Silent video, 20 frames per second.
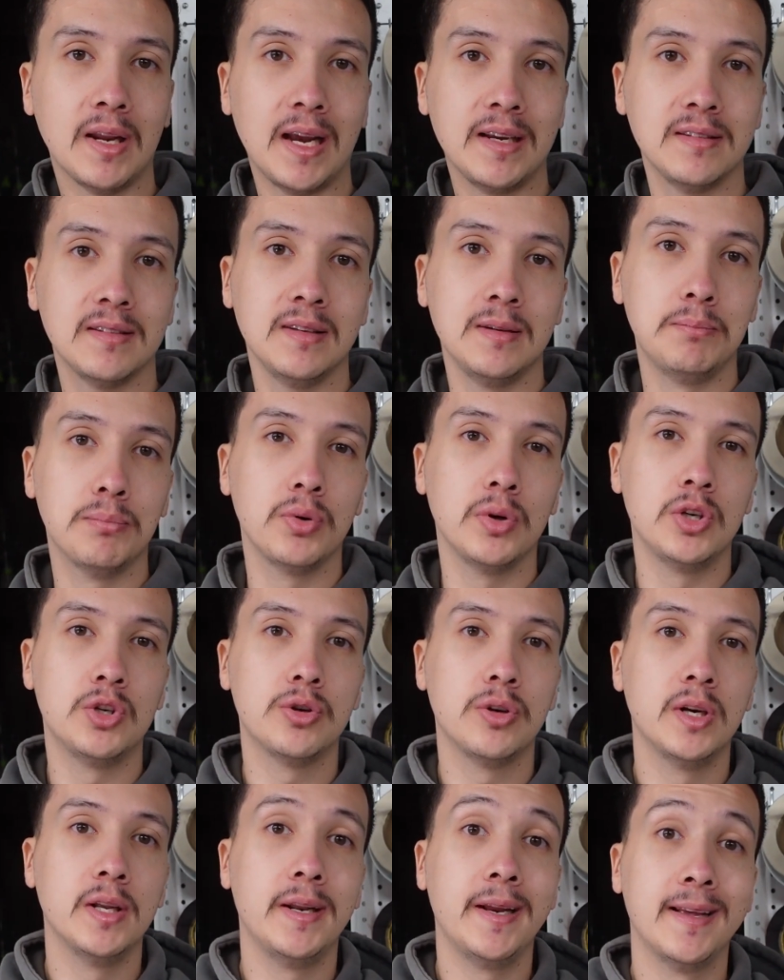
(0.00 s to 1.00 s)
nicely
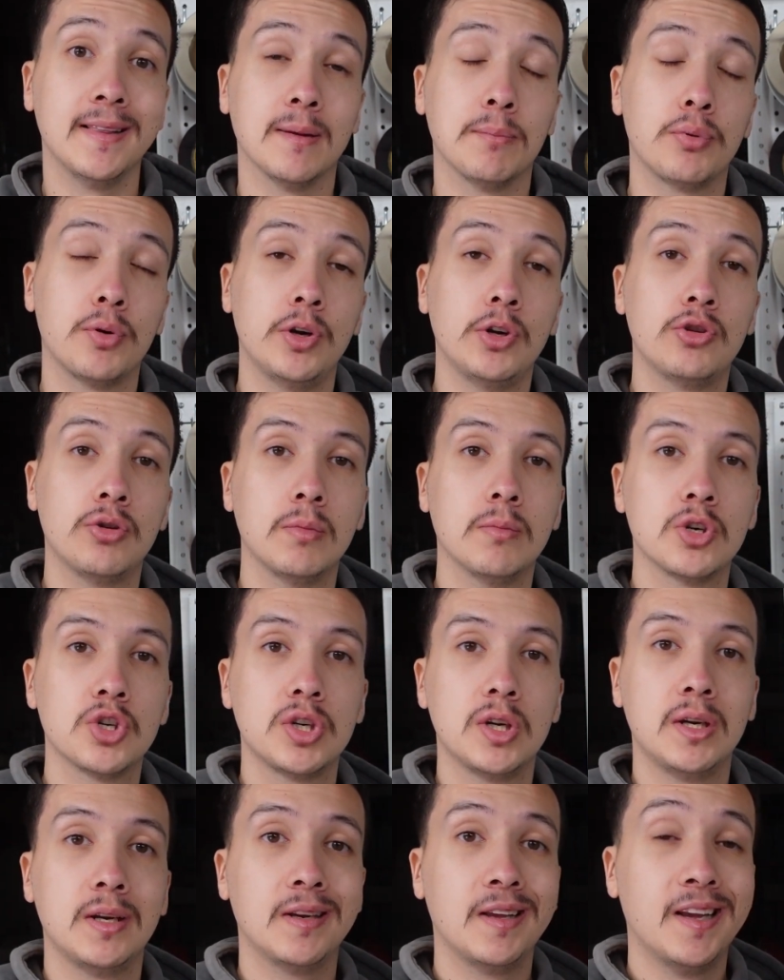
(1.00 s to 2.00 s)
pre-treated in the pre-treat
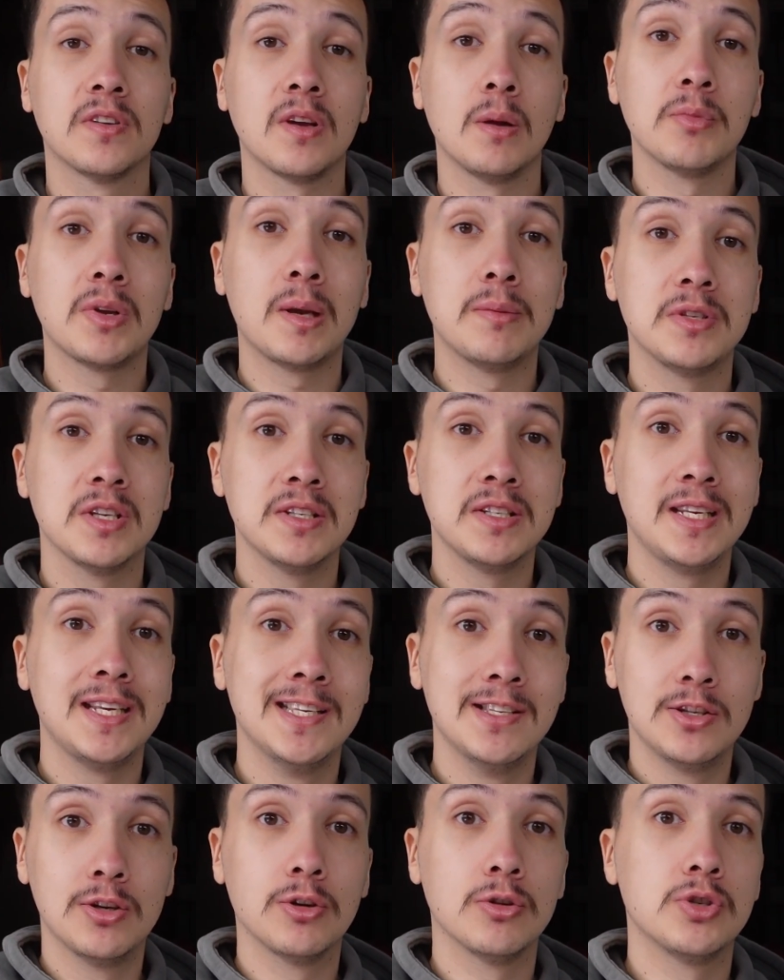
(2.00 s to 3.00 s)
machine. Sometimes it's
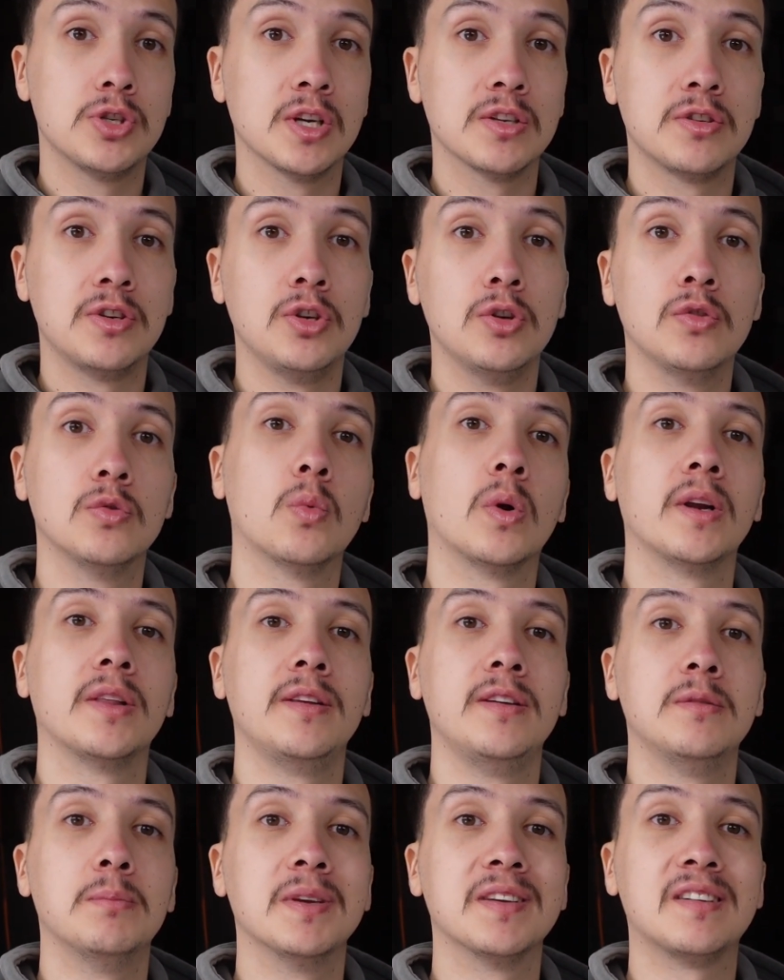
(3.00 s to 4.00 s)
easier just to use one of
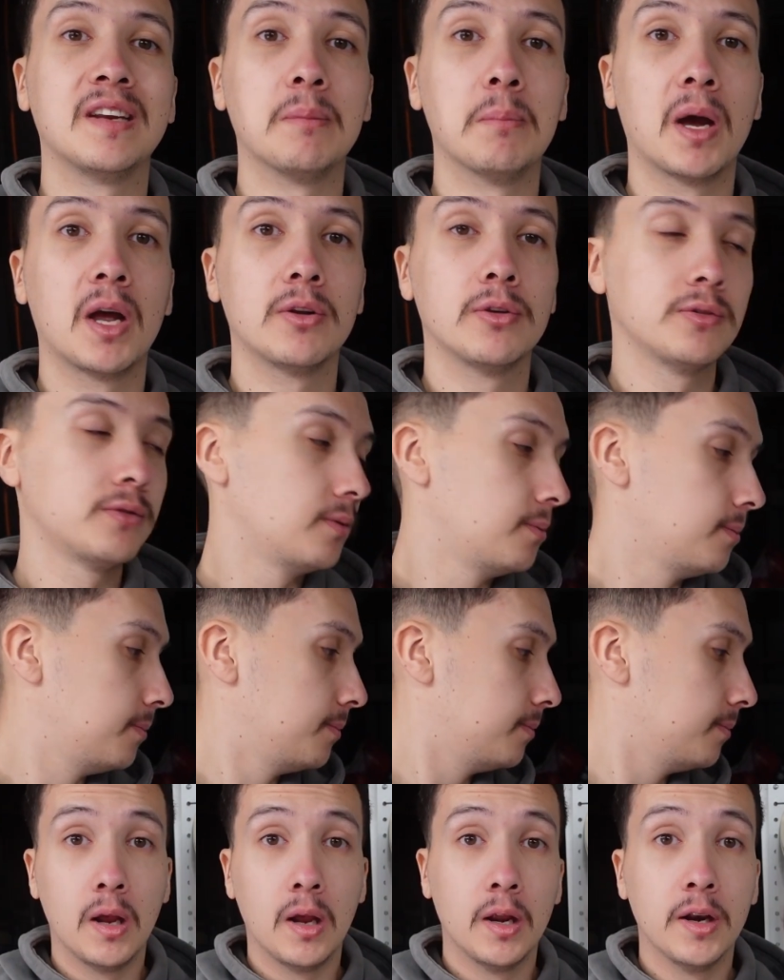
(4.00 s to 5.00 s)
these misting bottles.
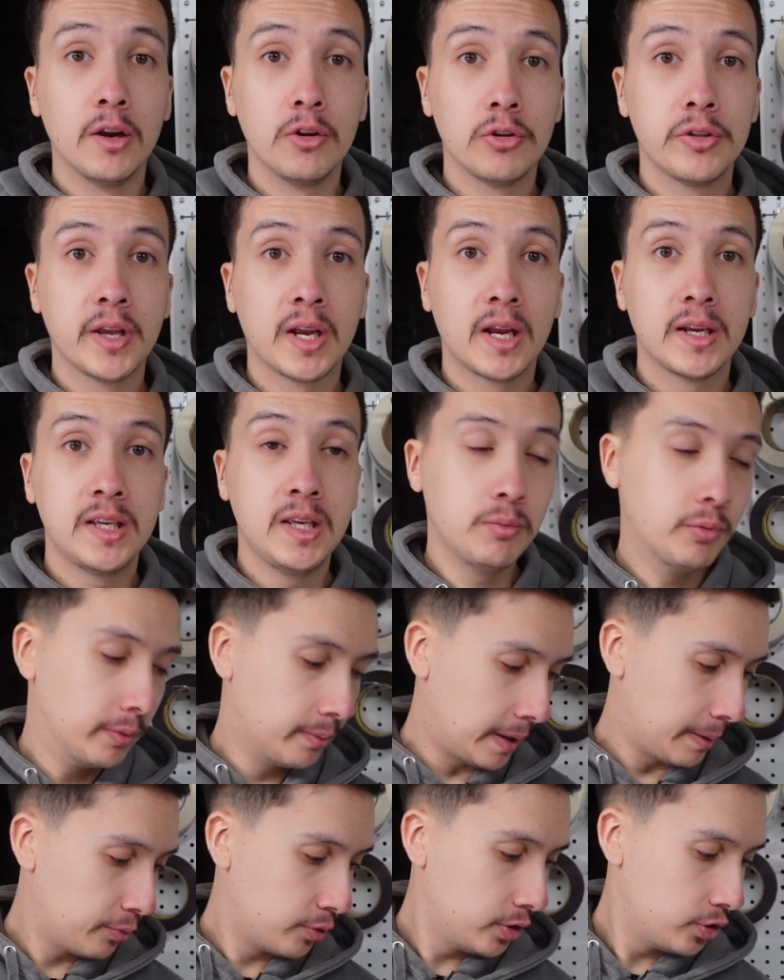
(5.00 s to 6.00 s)
Another thing I keep with
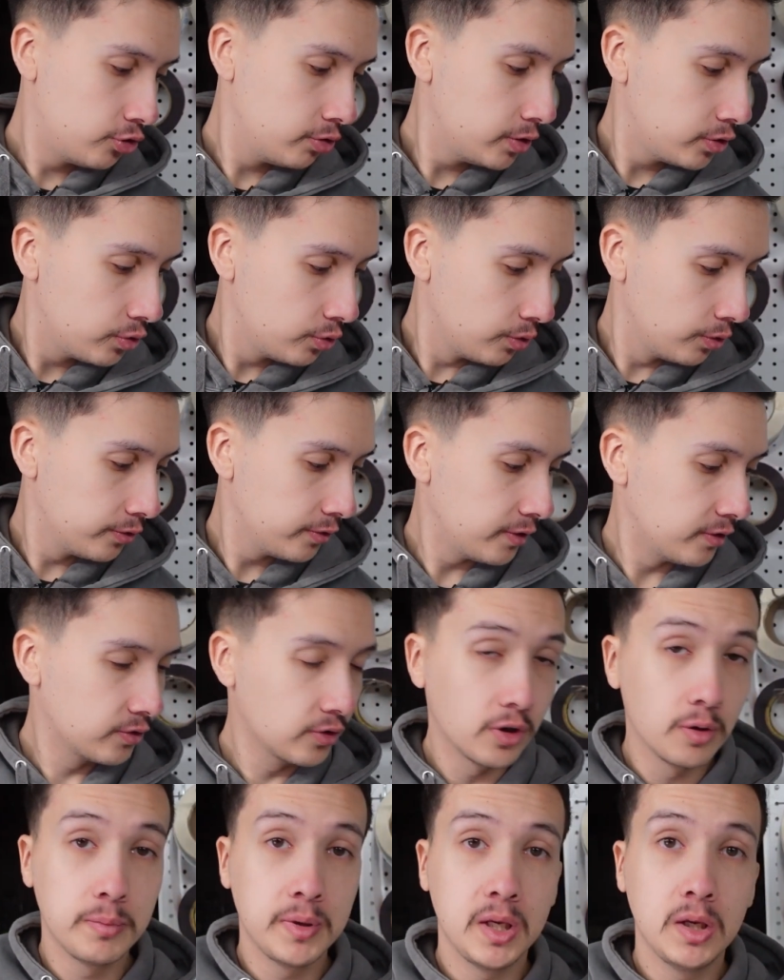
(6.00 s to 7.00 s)
my pre-treat tools is
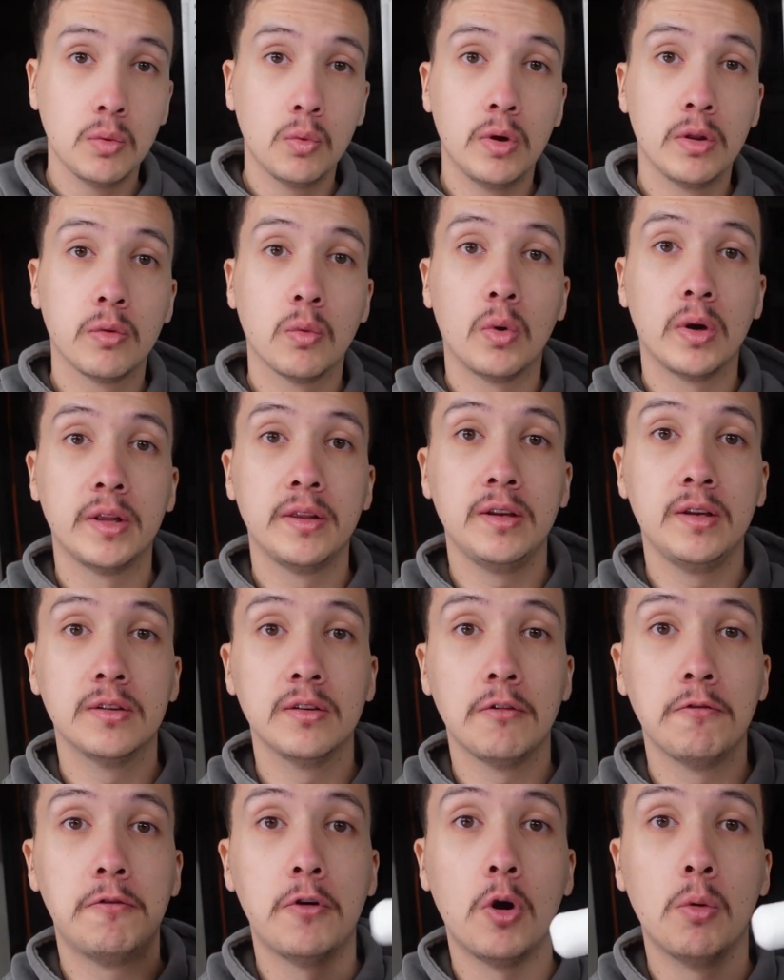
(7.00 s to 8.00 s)
going to be with one of these
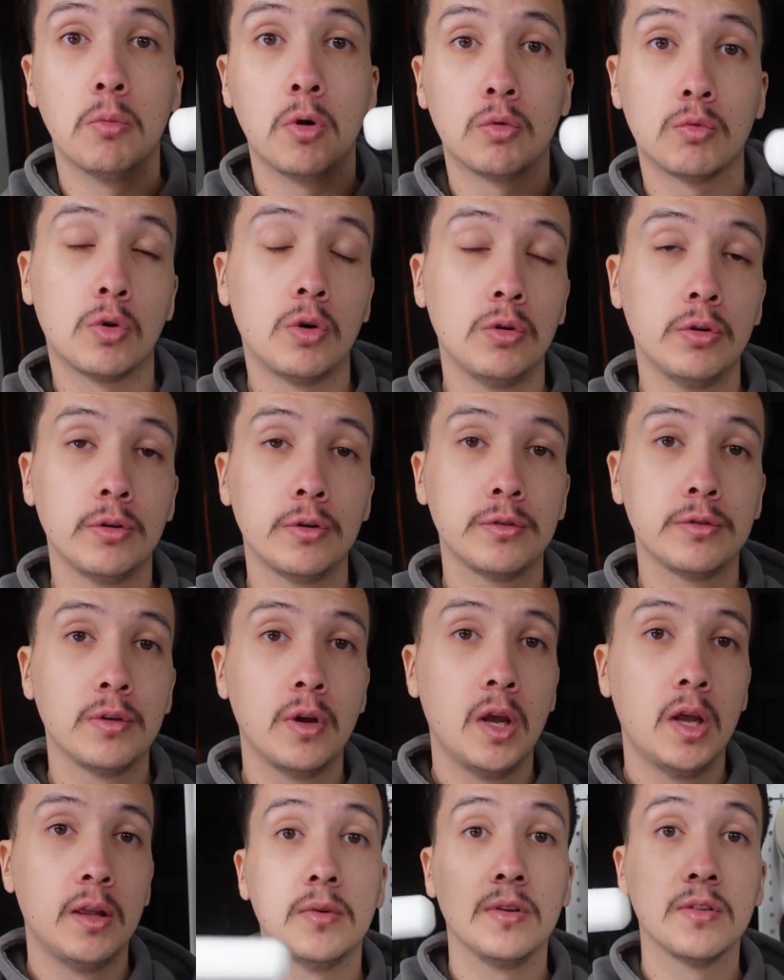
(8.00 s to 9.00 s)
foam rollers.
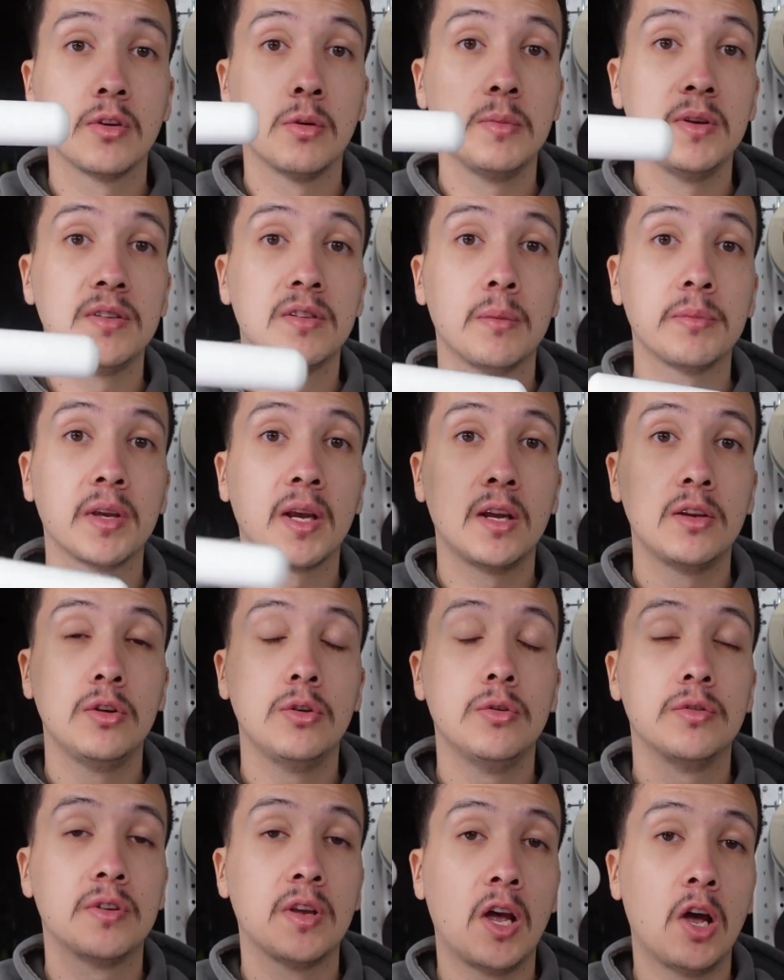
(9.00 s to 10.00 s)
This is going to be something I
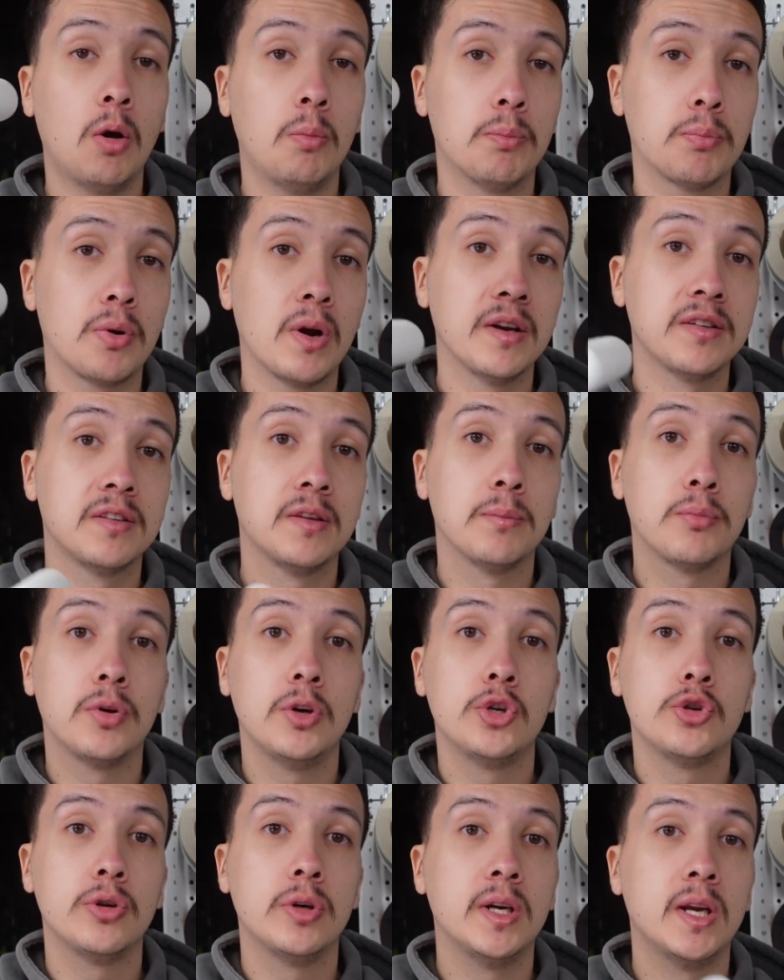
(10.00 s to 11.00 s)
use to help press the
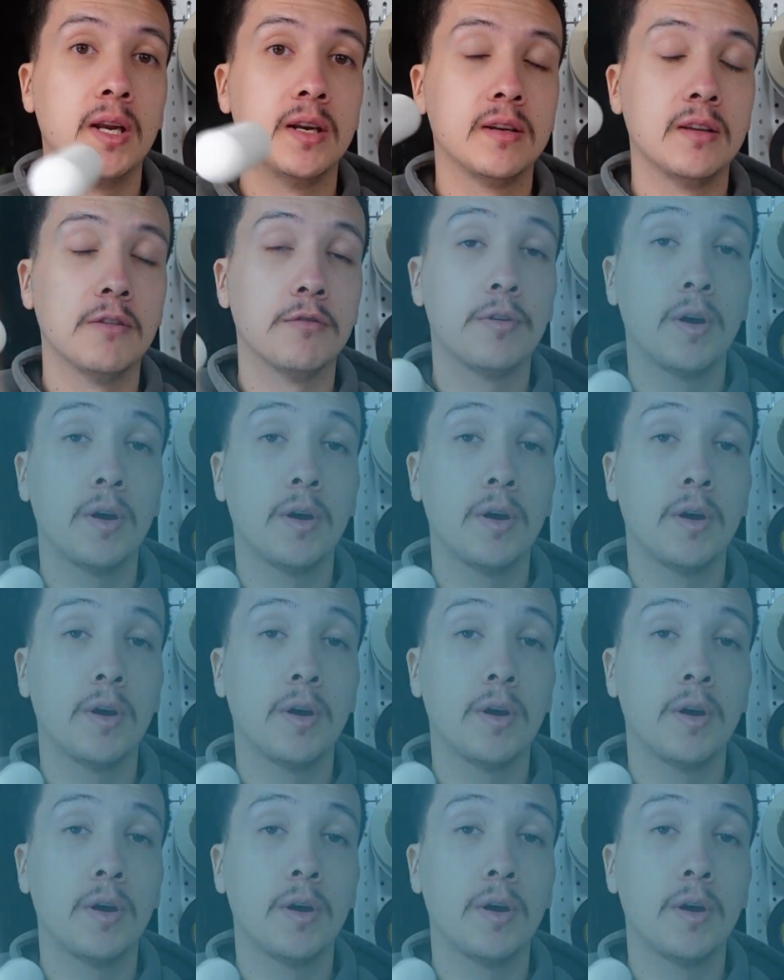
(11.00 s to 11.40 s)
pre-treat into the